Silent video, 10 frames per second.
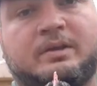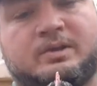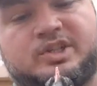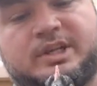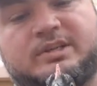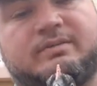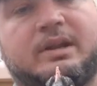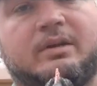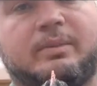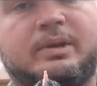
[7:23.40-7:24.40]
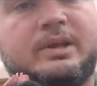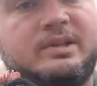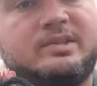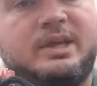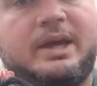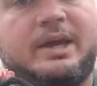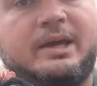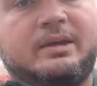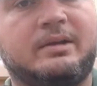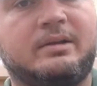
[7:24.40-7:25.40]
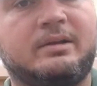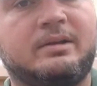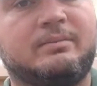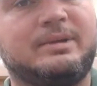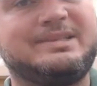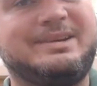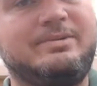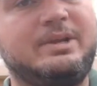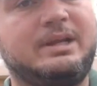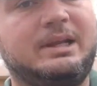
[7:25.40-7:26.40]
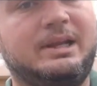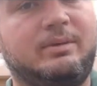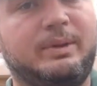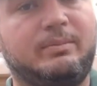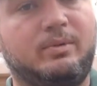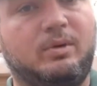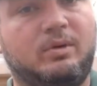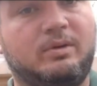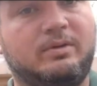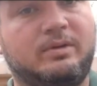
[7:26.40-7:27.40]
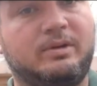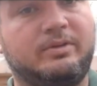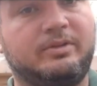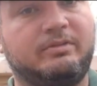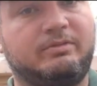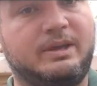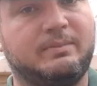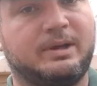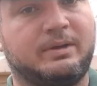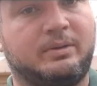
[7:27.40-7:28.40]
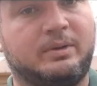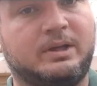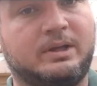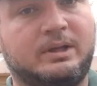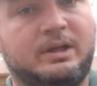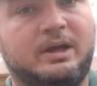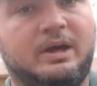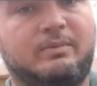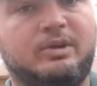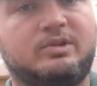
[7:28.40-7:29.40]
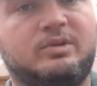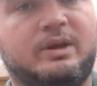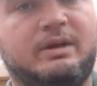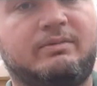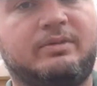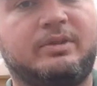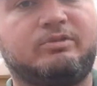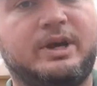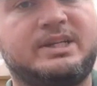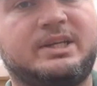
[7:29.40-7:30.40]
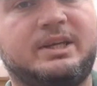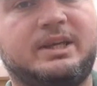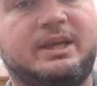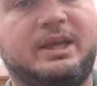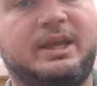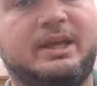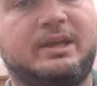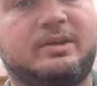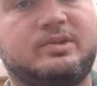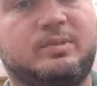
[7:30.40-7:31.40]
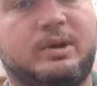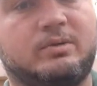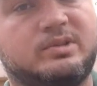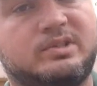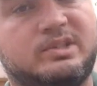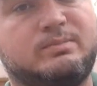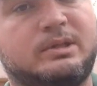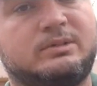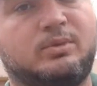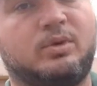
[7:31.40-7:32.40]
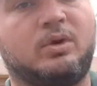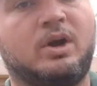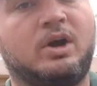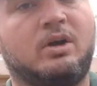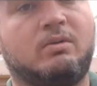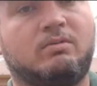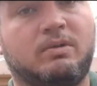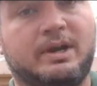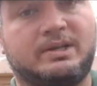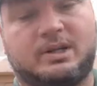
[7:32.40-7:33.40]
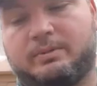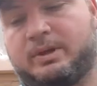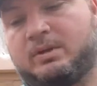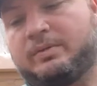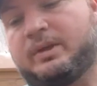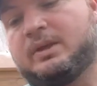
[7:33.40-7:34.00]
Cheek development, it's there. It's only a little bit more than the female, but you do have the red ear as well. So there's just much more red going on.